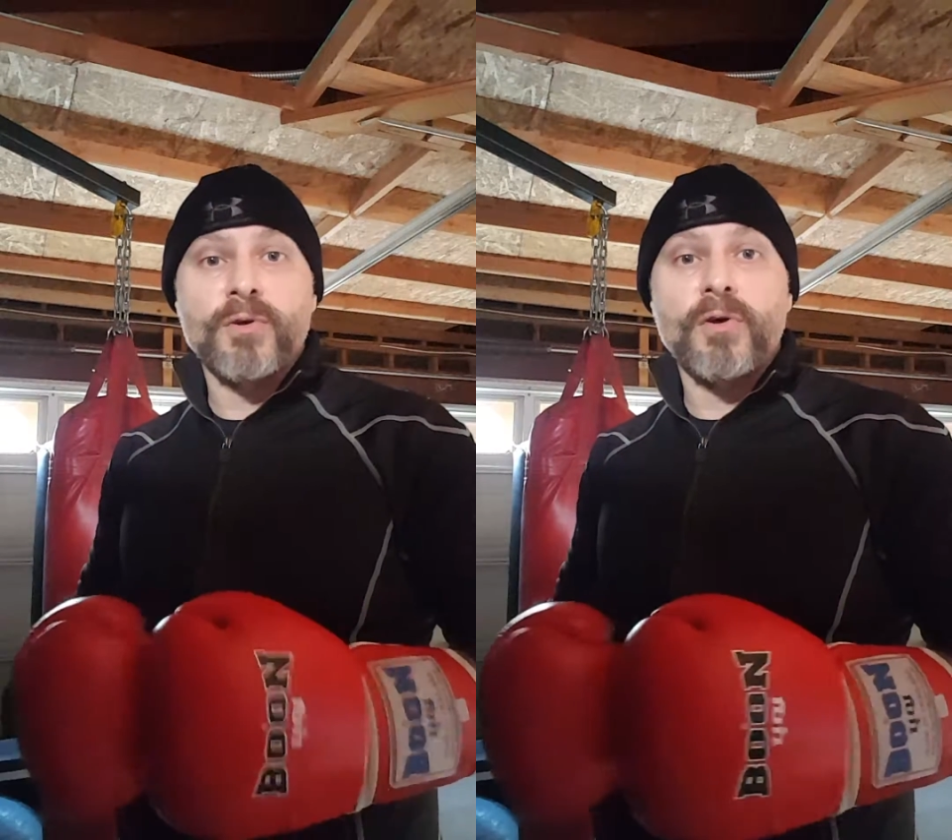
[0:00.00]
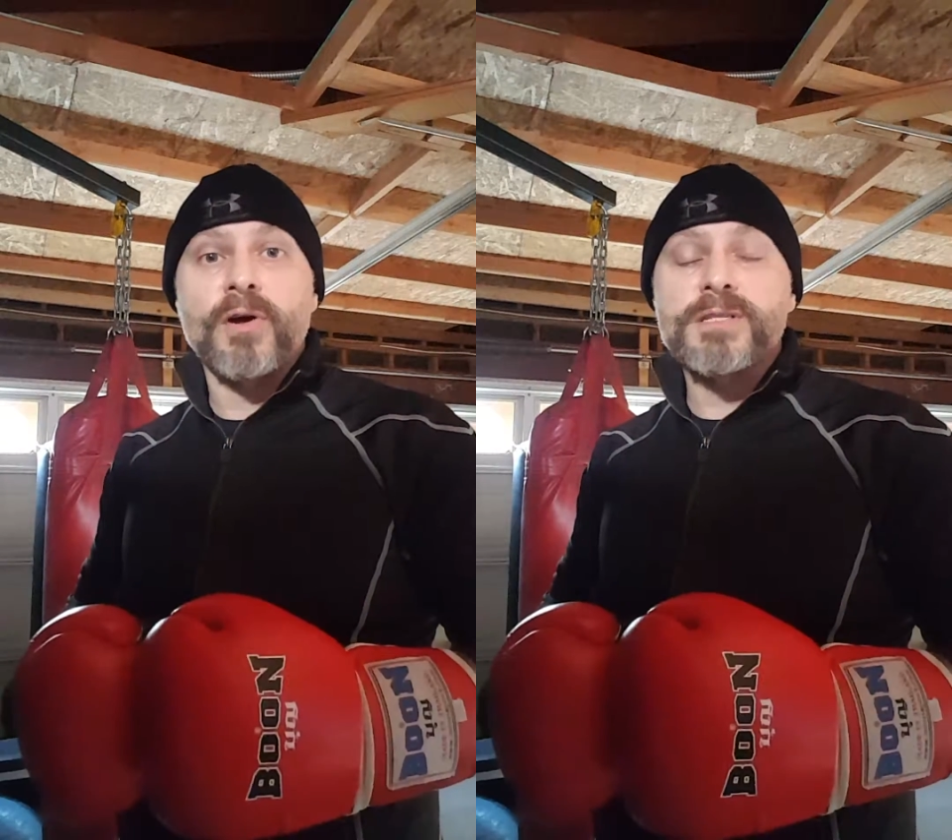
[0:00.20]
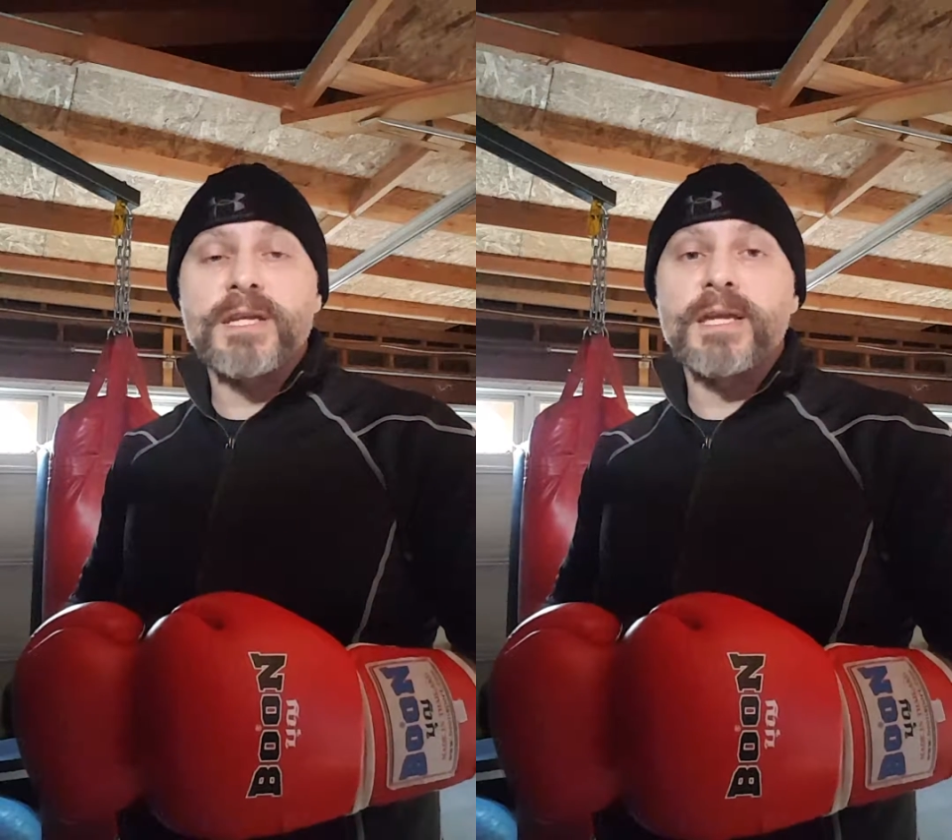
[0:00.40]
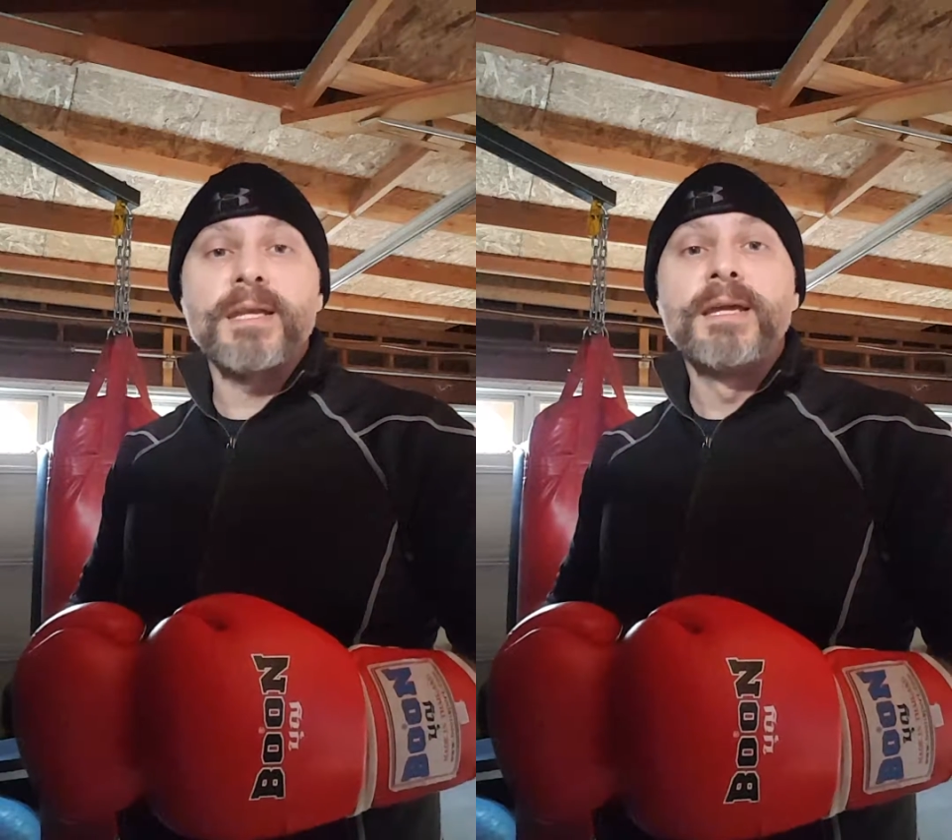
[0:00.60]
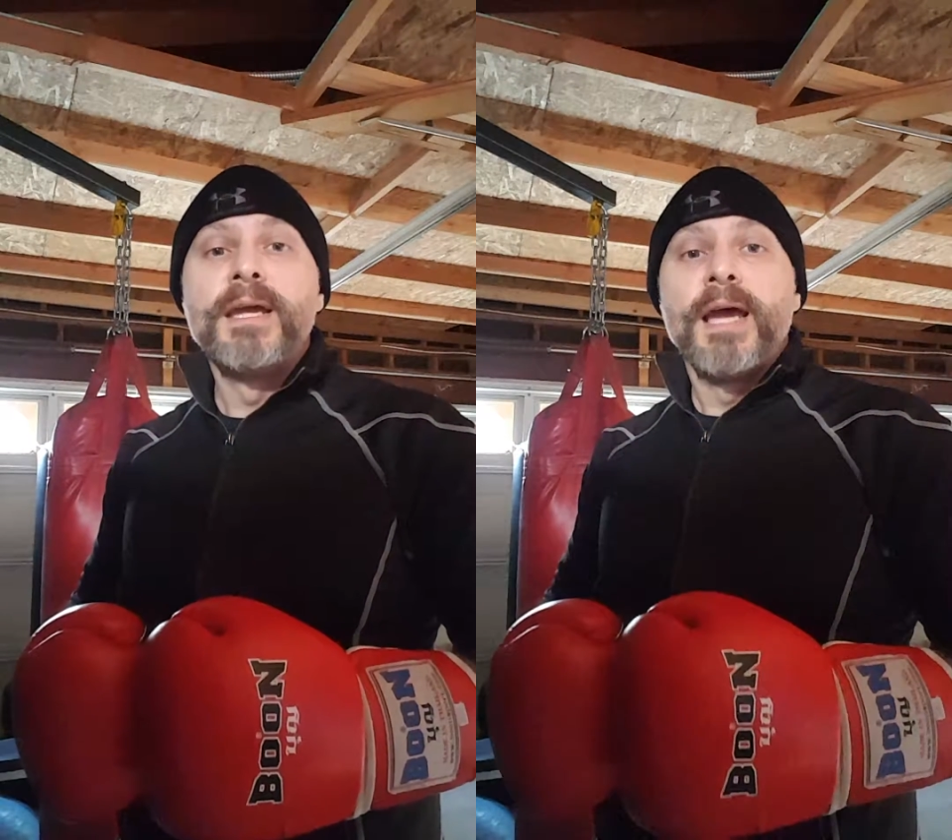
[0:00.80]
a cross
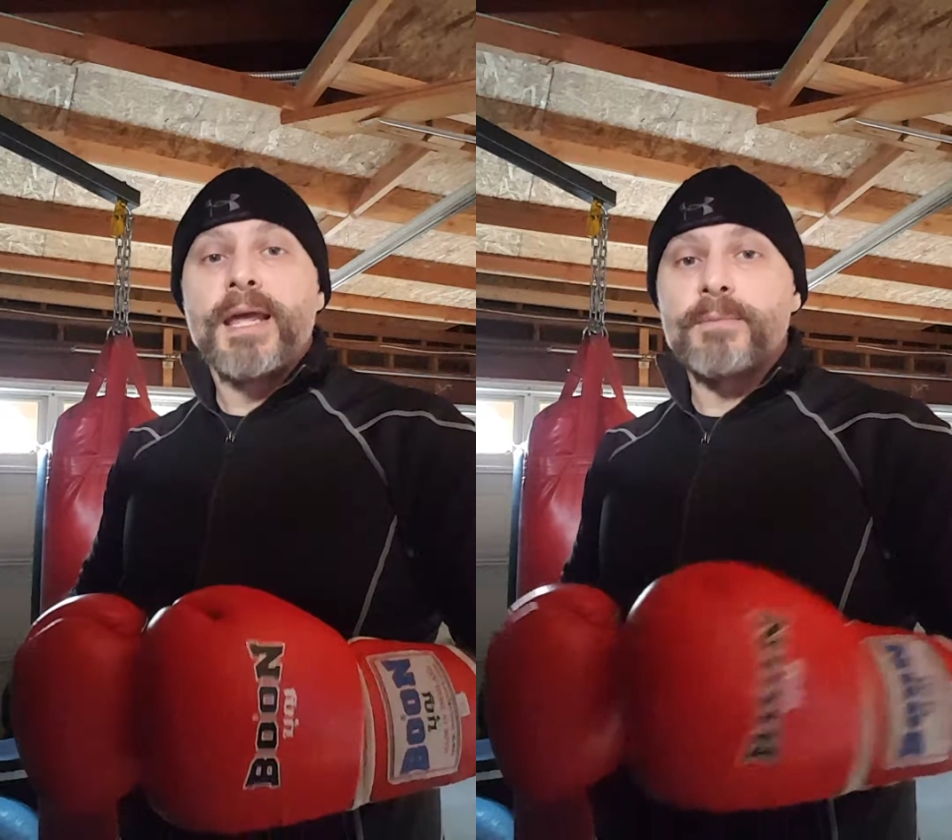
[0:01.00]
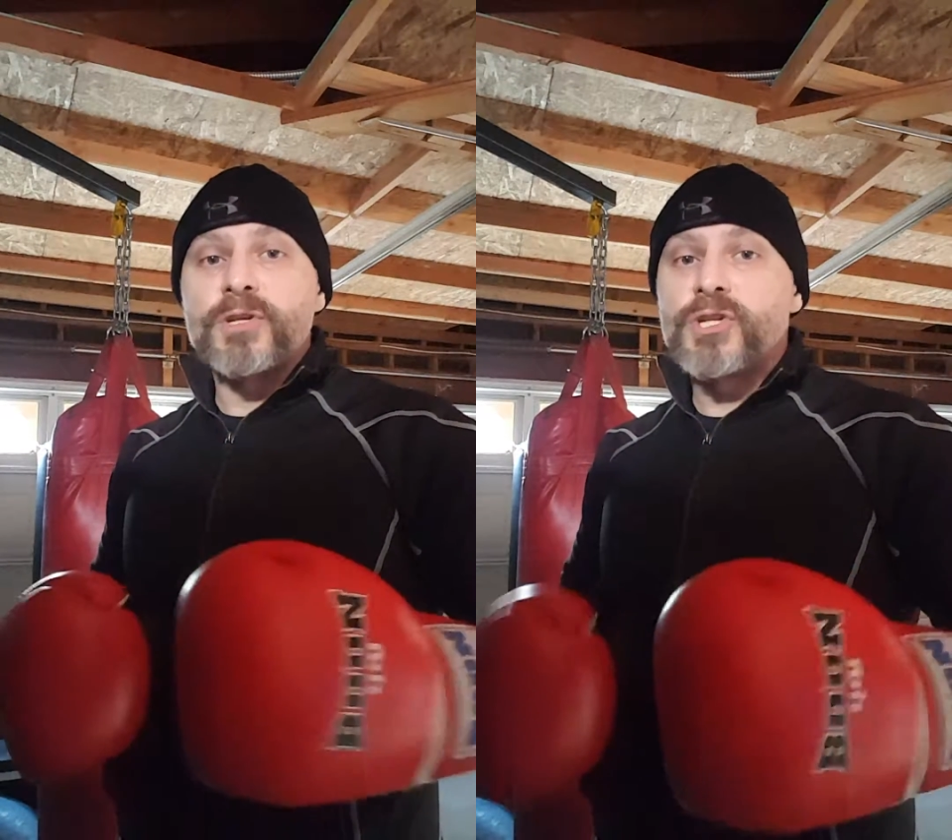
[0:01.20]
again, and I'm going